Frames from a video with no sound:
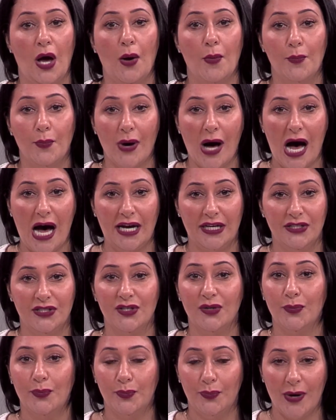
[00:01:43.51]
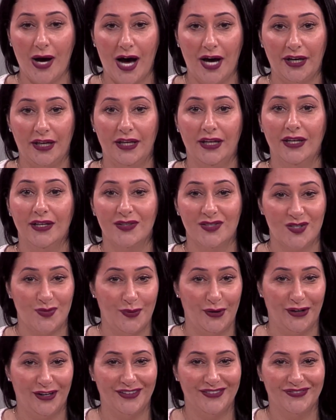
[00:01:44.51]
mind, body, and
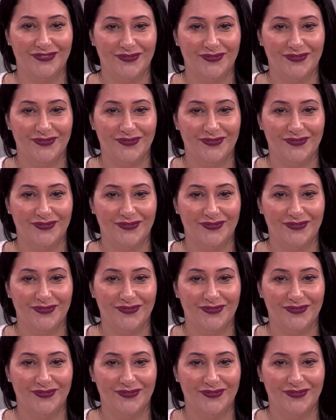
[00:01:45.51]
spirit.